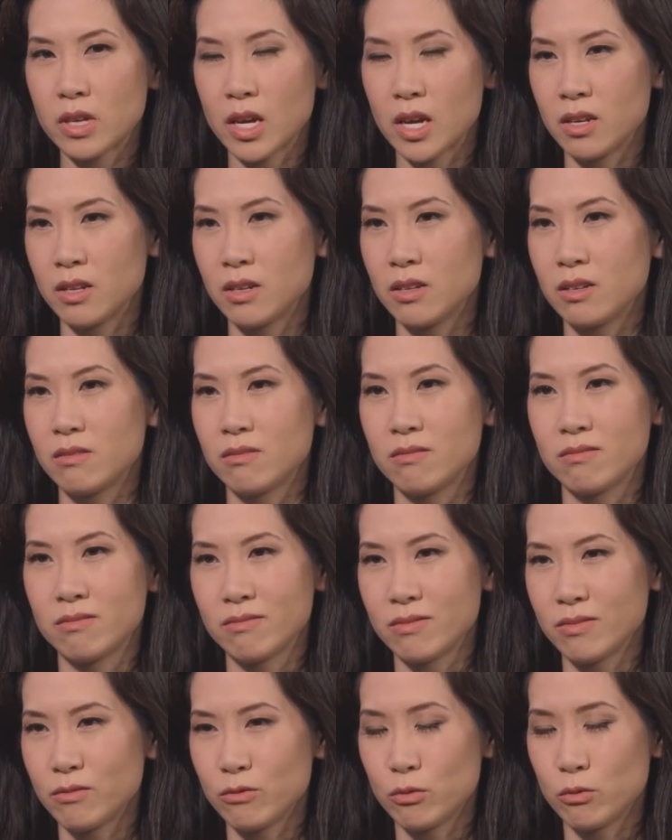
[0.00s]
can
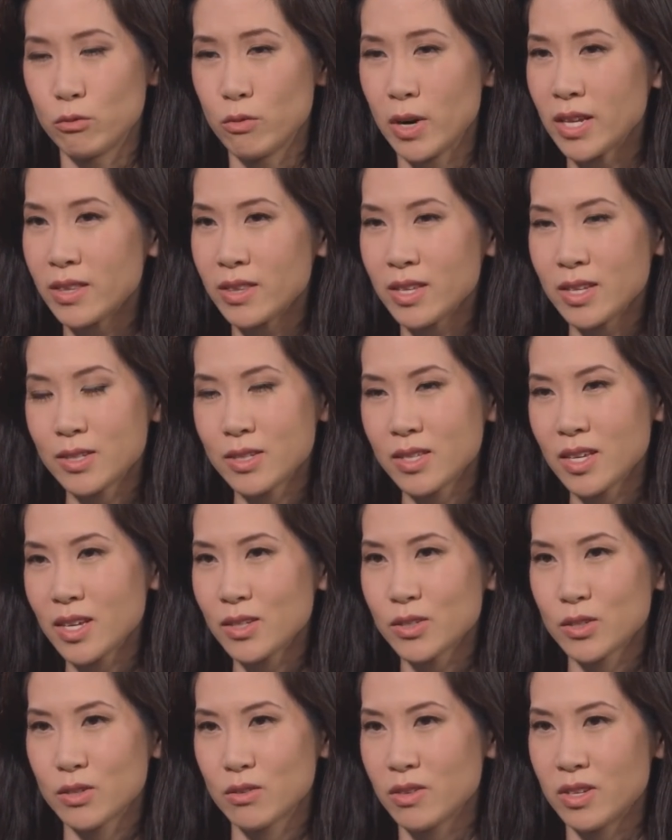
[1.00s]
write these
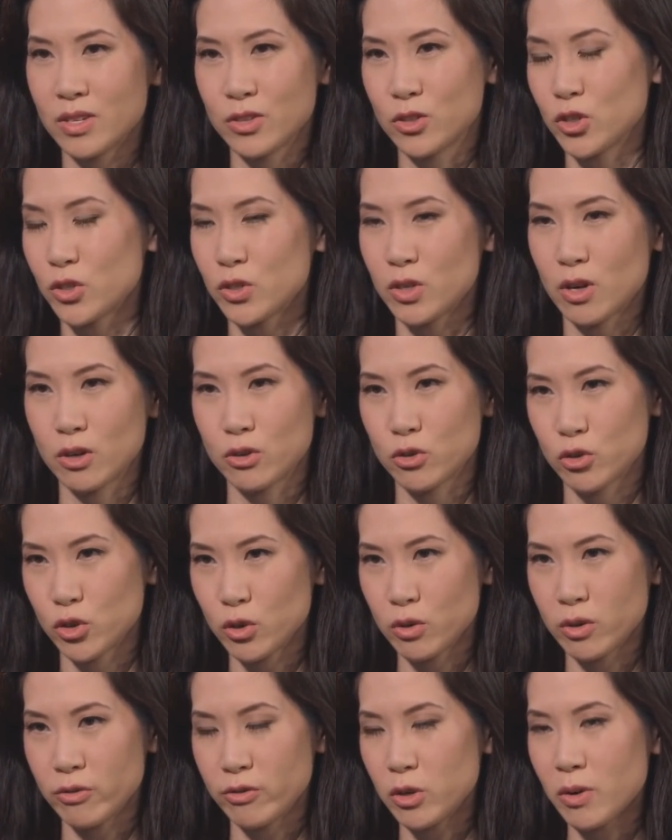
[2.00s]
things. It's just not
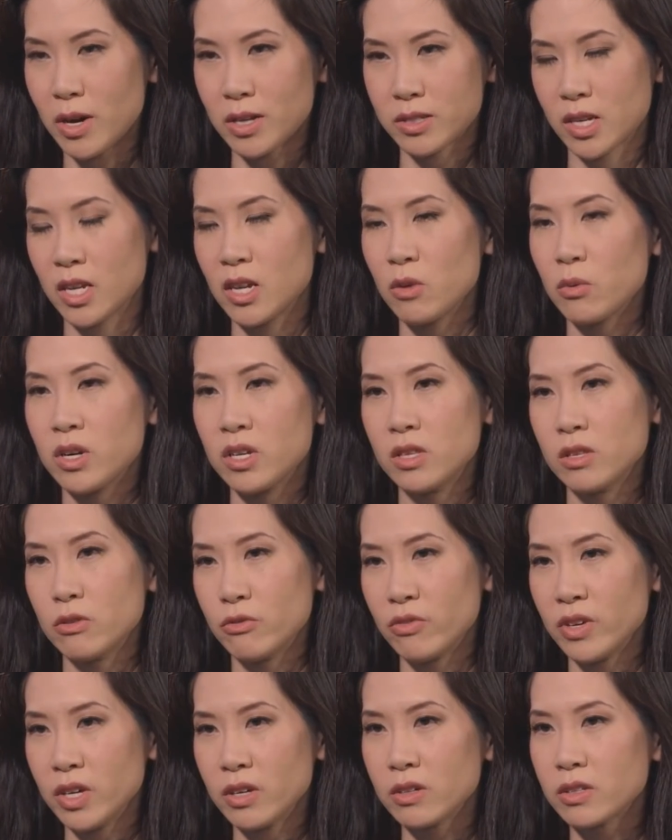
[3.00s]
true. If you ask anyone in the
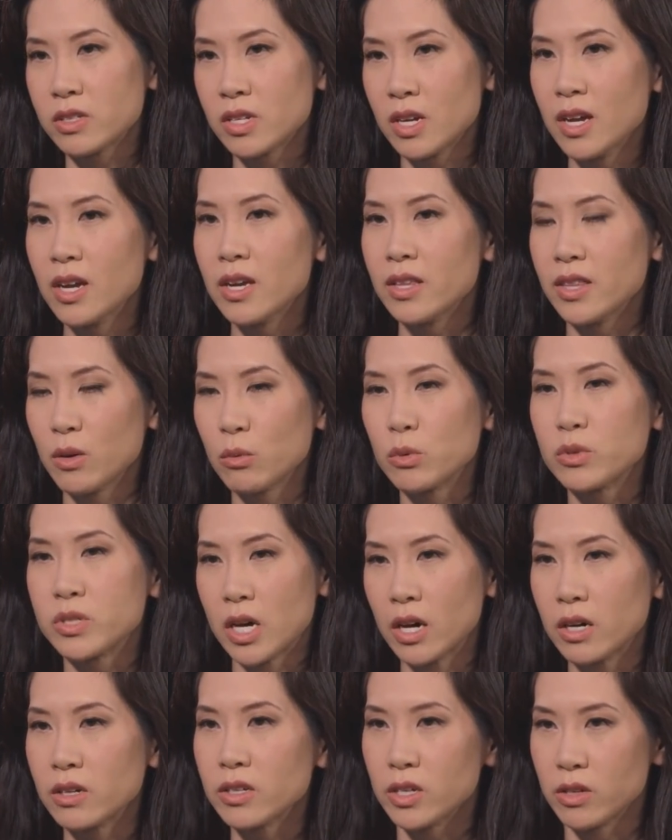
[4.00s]
field, they will
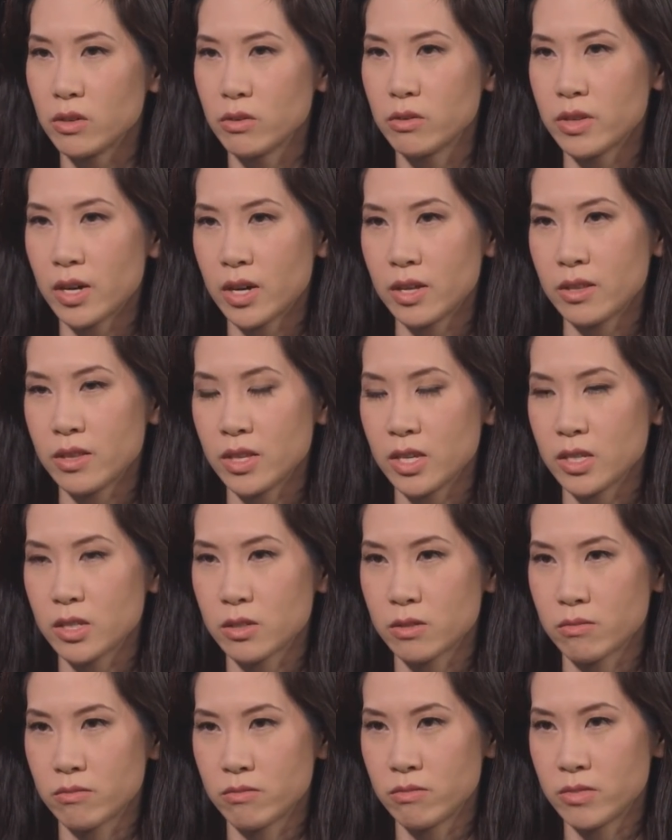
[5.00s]
tell you that
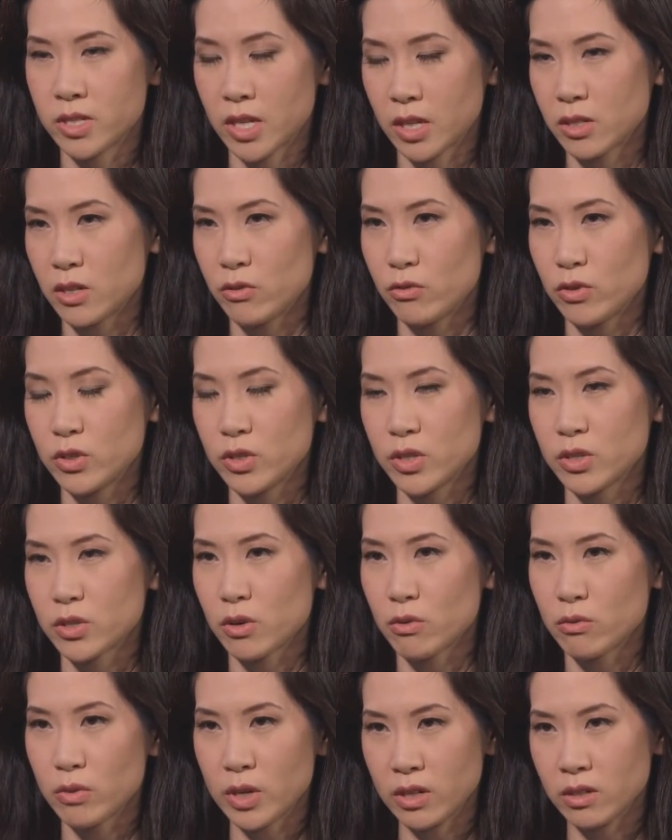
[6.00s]
these sex differences
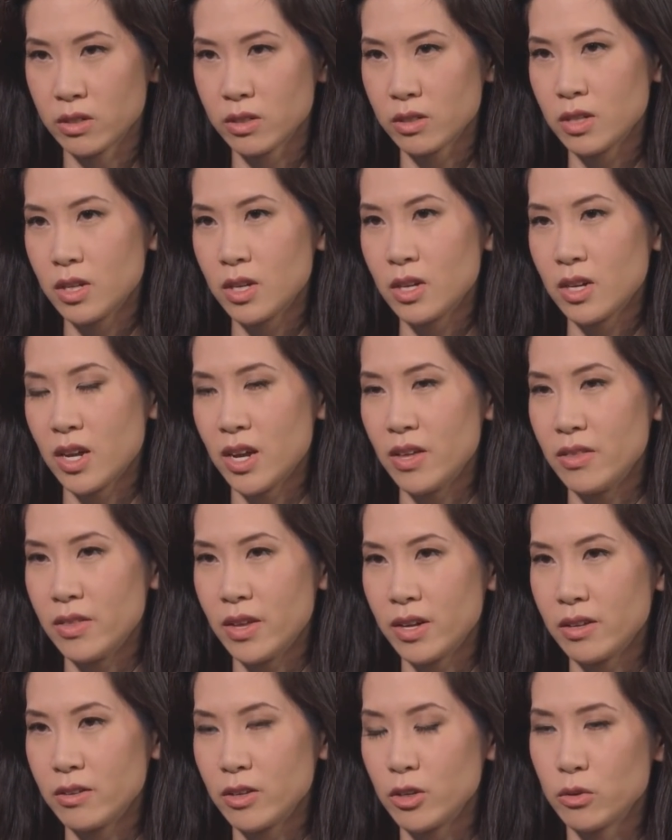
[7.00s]
are real, and
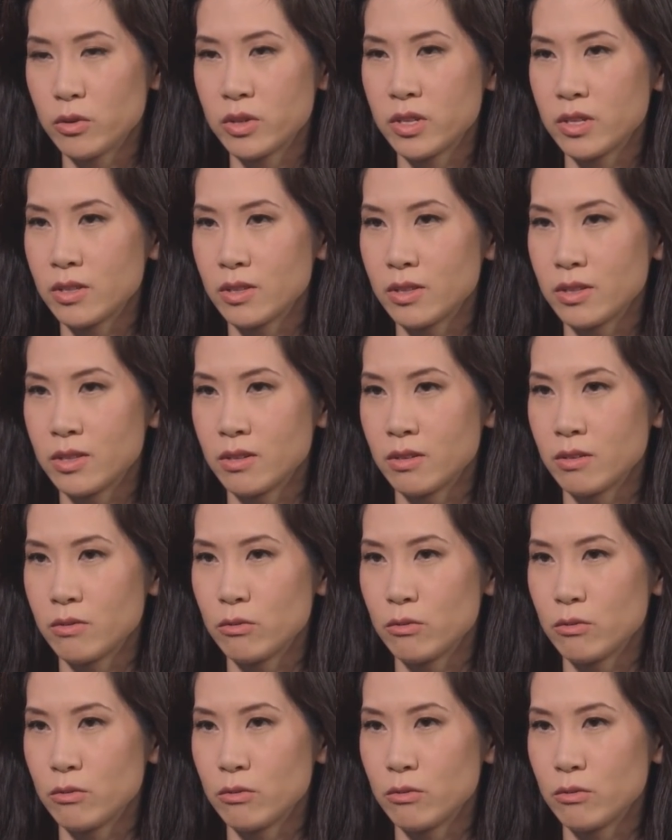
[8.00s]
that the